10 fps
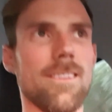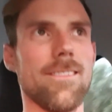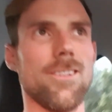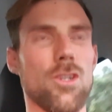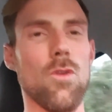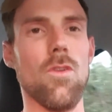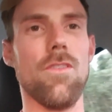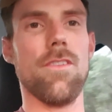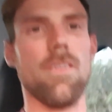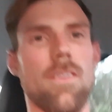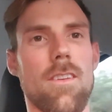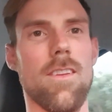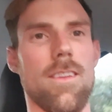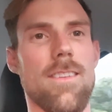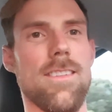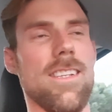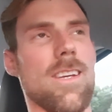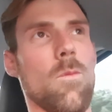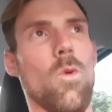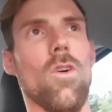shoes. At least he
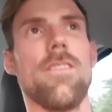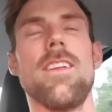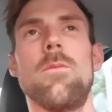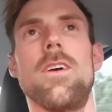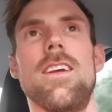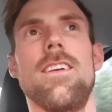can walk somewhere